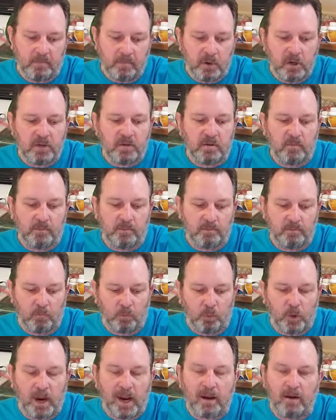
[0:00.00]
put the
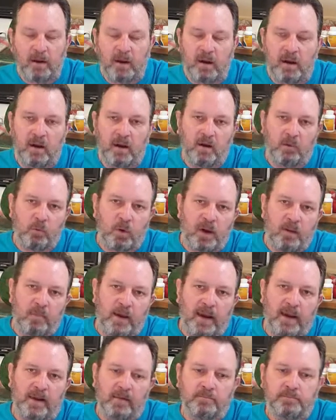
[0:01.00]
rub
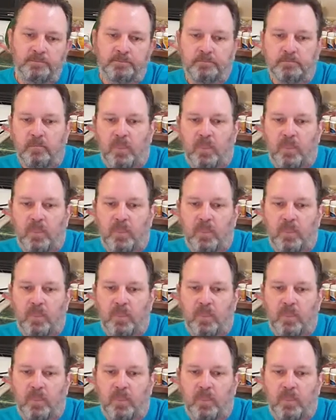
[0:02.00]
on,